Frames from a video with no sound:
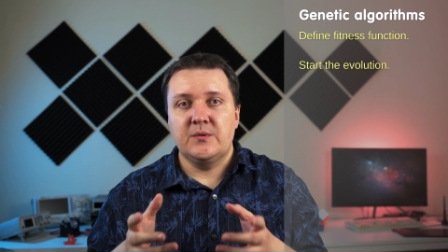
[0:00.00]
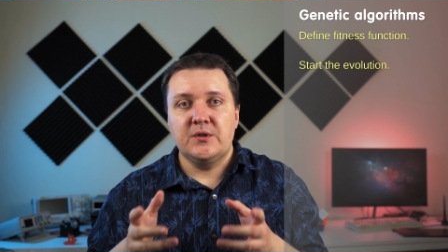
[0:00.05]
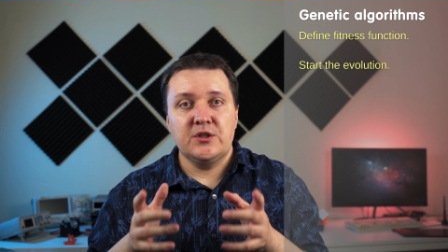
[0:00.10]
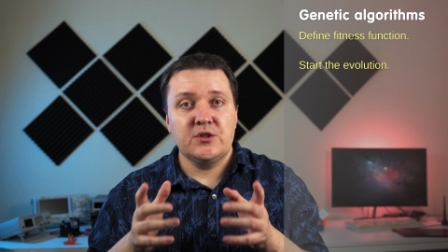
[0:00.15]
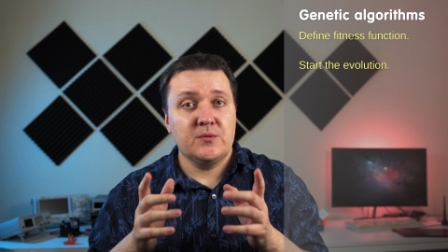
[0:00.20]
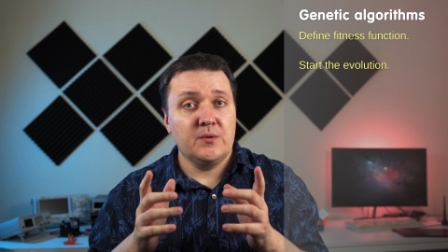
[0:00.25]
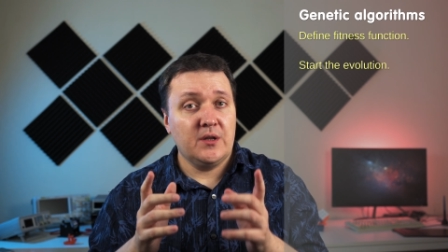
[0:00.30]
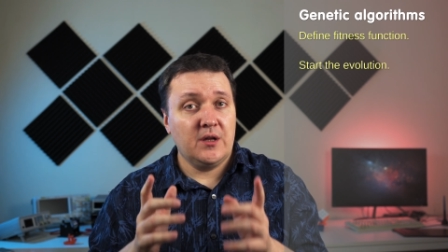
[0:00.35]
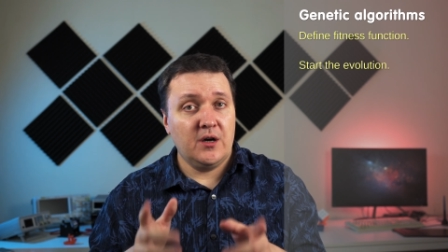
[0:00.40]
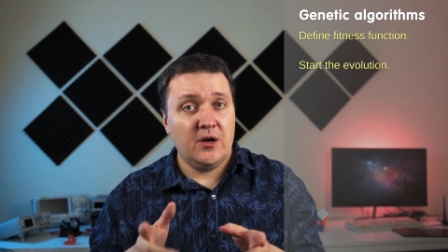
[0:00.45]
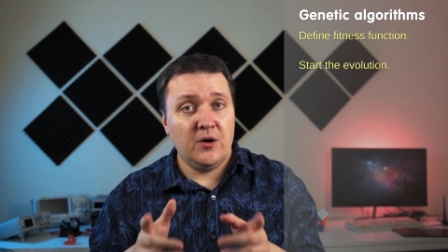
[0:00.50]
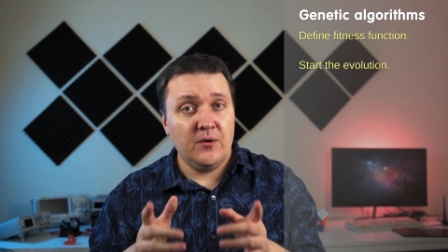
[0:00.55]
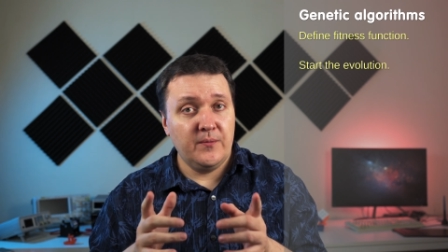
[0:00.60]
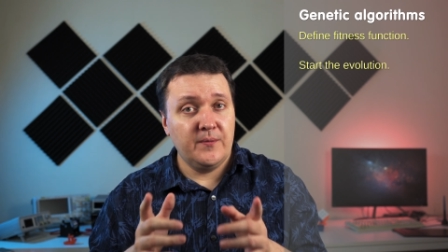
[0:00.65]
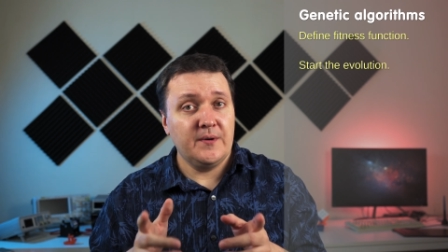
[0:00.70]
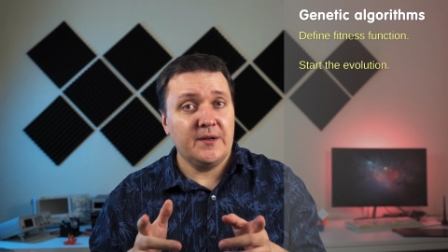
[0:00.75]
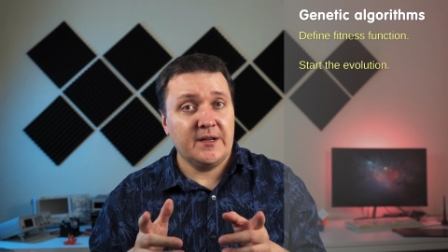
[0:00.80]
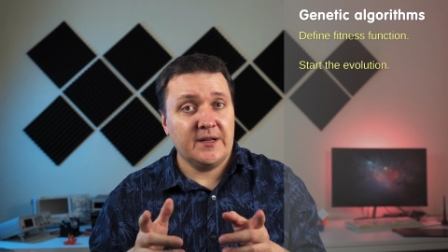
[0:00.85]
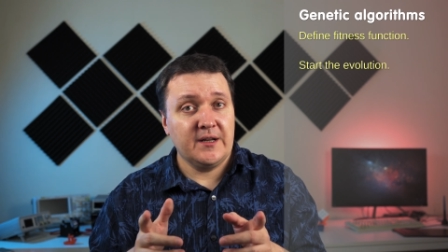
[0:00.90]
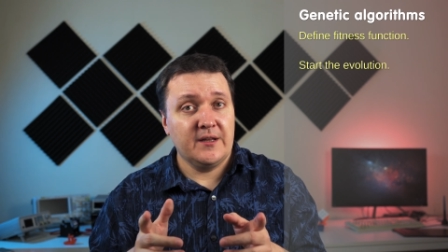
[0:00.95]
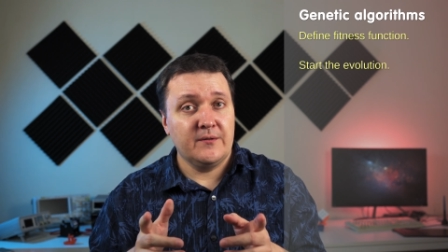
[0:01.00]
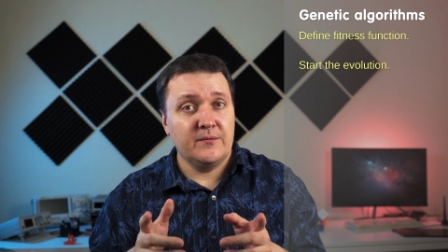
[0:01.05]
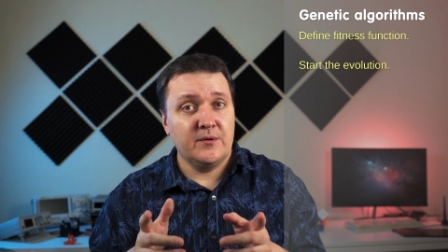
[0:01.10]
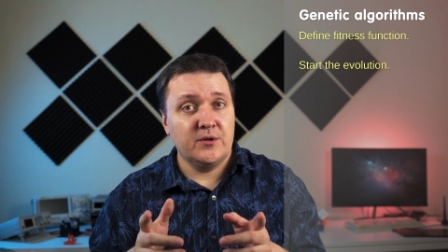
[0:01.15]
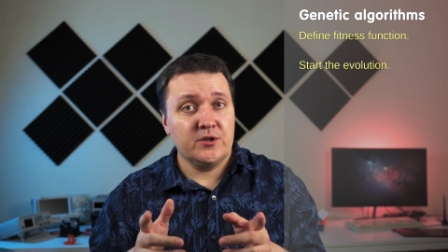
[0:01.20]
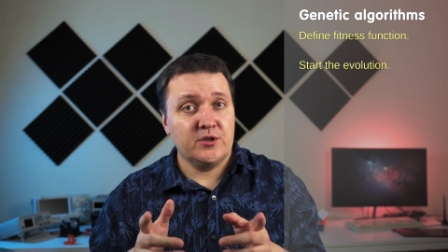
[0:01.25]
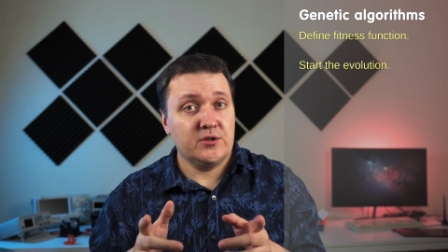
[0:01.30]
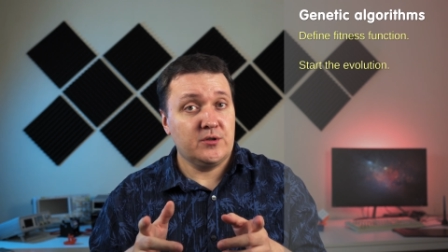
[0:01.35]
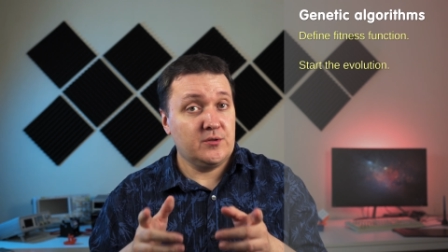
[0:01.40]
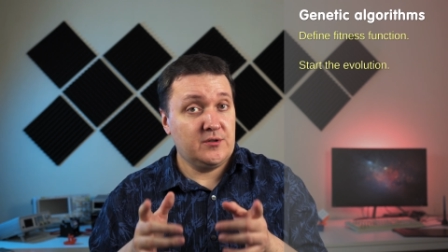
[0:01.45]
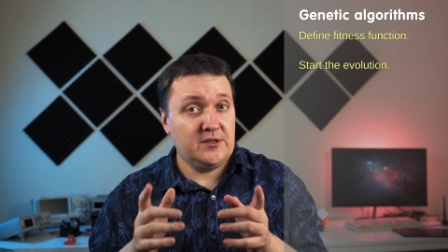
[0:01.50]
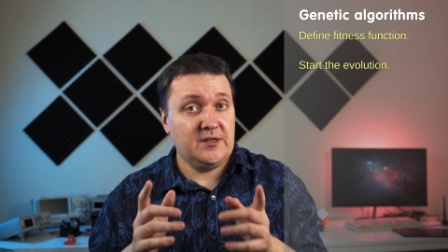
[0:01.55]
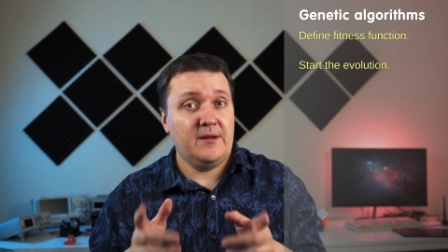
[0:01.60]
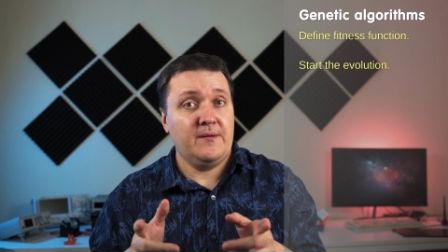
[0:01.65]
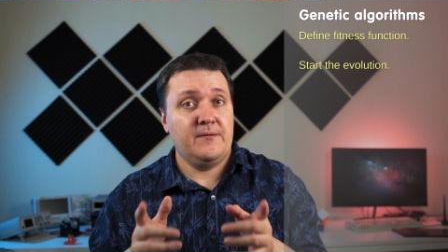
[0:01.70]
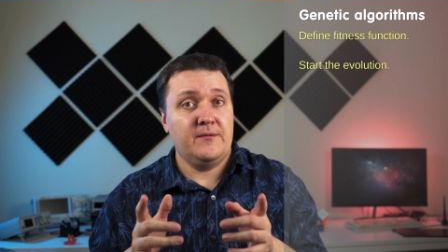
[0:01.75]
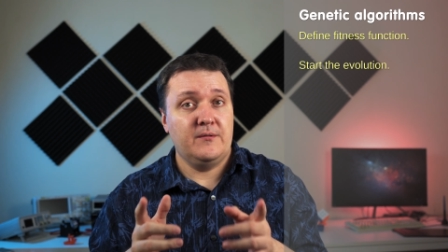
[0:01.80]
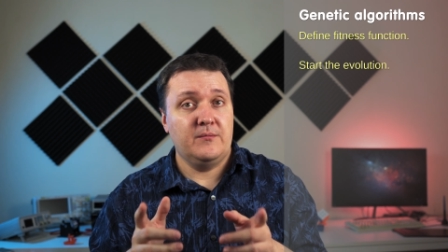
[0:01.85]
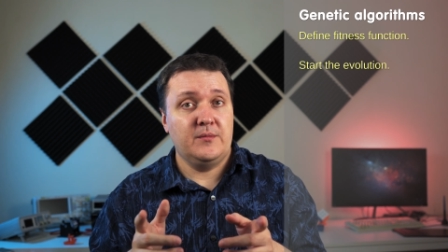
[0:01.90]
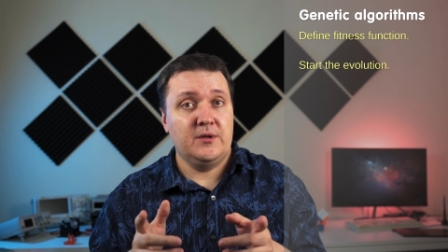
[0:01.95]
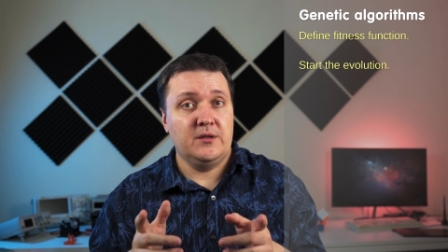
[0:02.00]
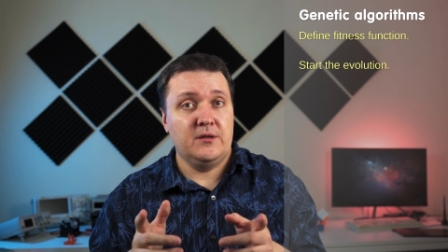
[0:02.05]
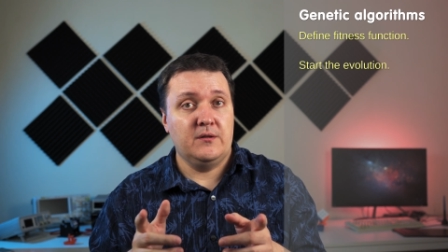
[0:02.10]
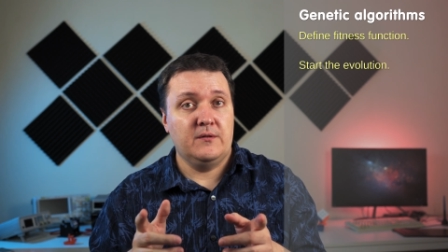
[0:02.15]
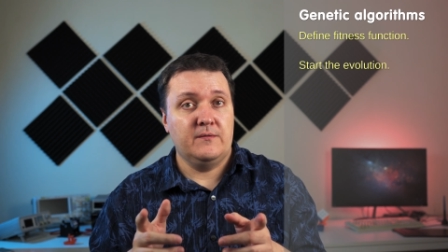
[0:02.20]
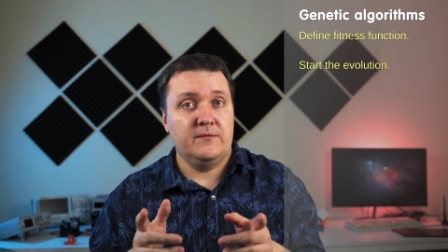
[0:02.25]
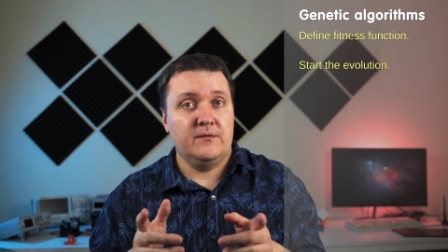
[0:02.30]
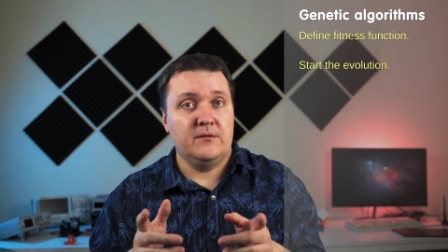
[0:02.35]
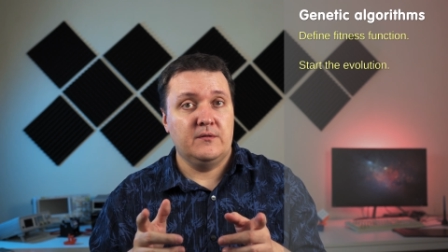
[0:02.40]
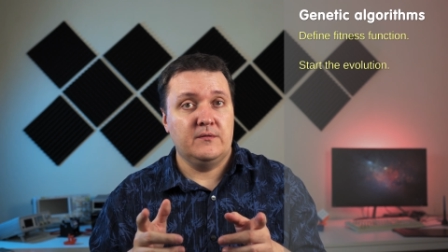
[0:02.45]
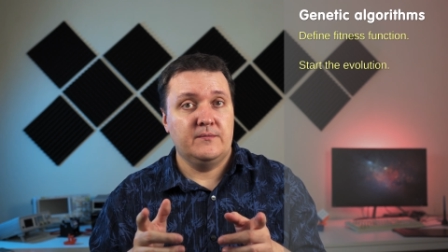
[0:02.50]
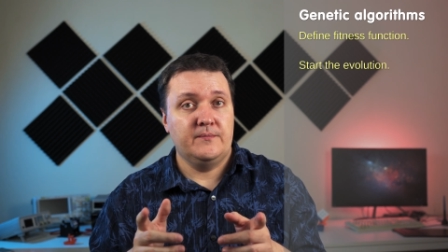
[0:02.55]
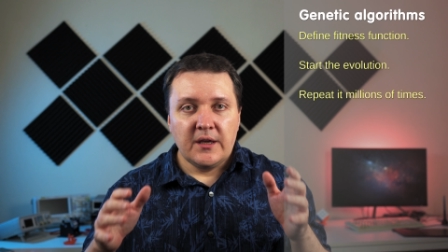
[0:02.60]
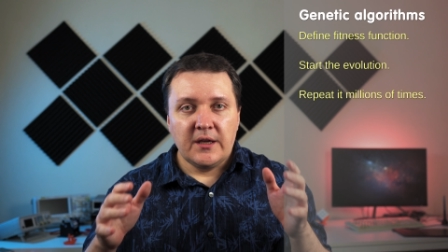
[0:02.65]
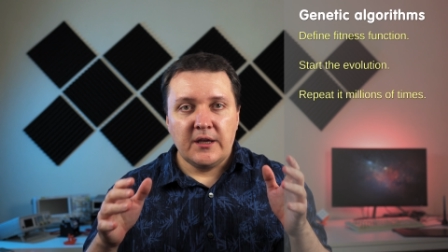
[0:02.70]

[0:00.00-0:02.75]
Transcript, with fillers: which will hopefully converge to something meaningful.